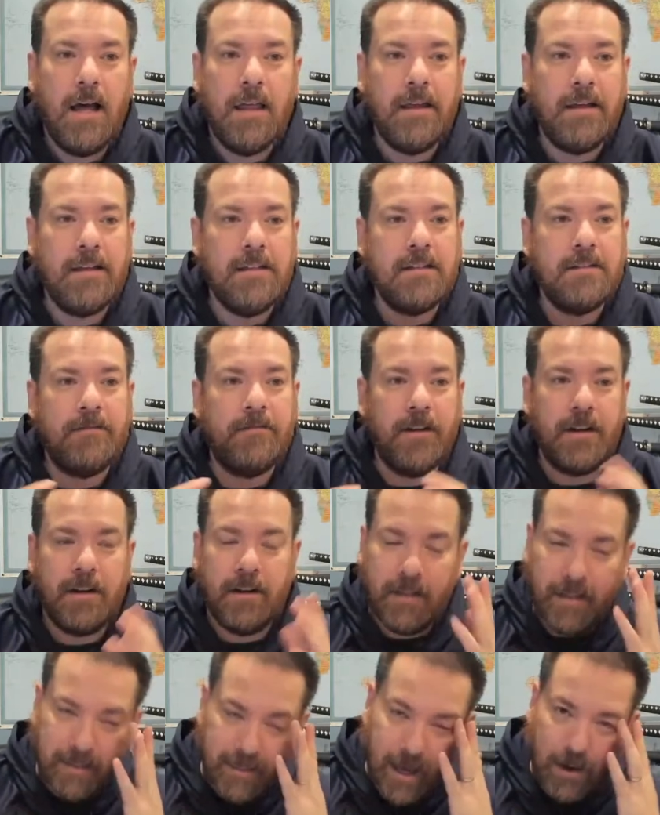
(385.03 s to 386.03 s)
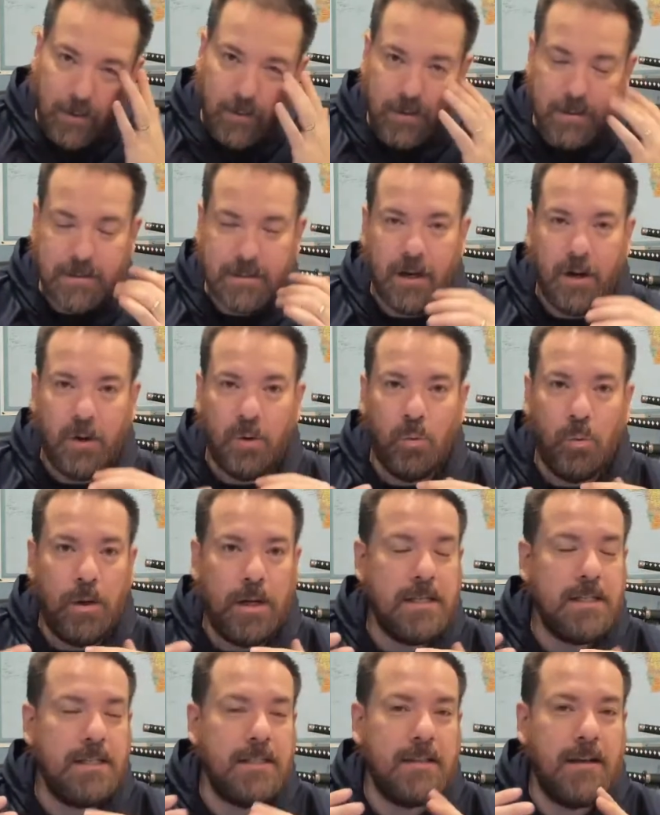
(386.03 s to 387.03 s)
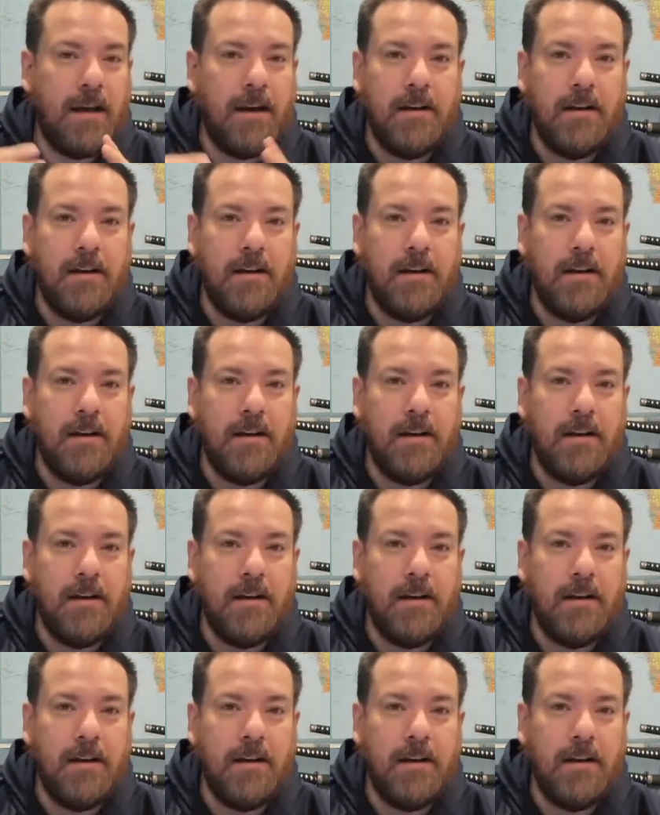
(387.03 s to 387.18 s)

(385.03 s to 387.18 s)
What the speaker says: They just figured that was a risk